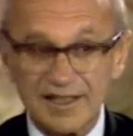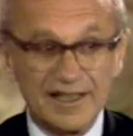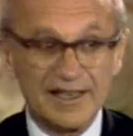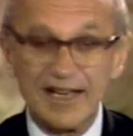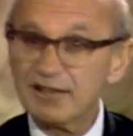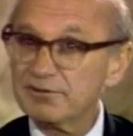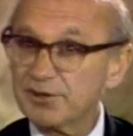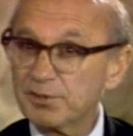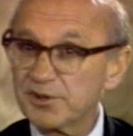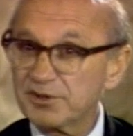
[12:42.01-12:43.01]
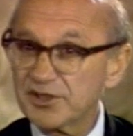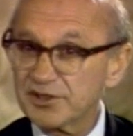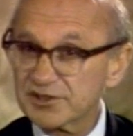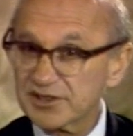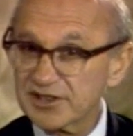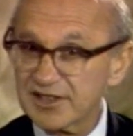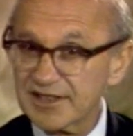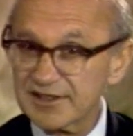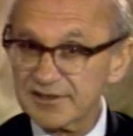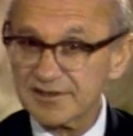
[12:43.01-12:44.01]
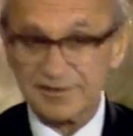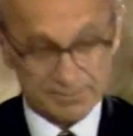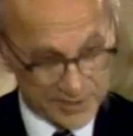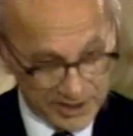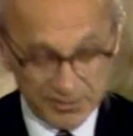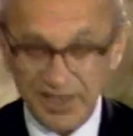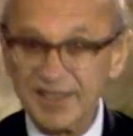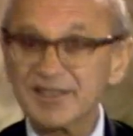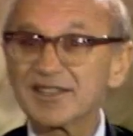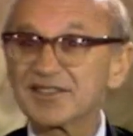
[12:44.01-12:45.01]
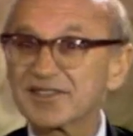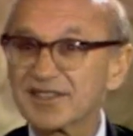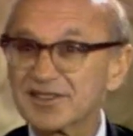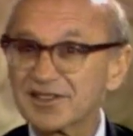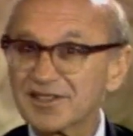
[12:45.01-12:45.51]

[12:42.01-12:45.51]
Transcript: And how have we been reducing the debt? By monetizing it,